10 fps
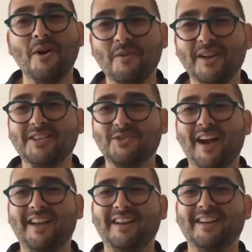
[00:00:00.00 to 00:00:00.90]
always okay. Mm,
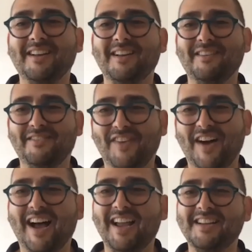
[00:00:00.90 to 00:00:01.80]
trying to
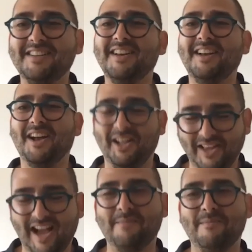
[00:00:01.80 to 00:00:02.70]
find
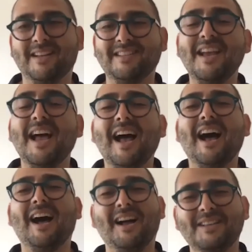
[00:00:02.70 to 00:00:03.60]
alignment.
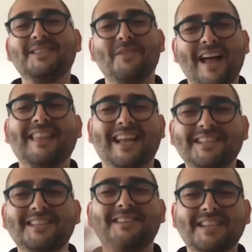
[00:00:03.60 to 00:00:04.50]
Uh, so that that's a,
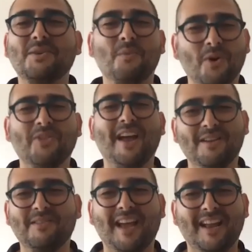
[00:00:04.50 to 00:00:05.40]
that's a word that
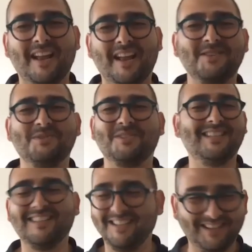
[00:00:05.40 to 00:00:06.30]
that is used
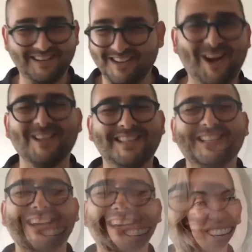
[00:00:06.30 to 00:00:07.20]

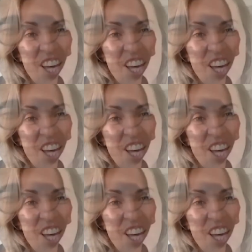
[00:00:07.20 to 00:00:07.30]
constantly.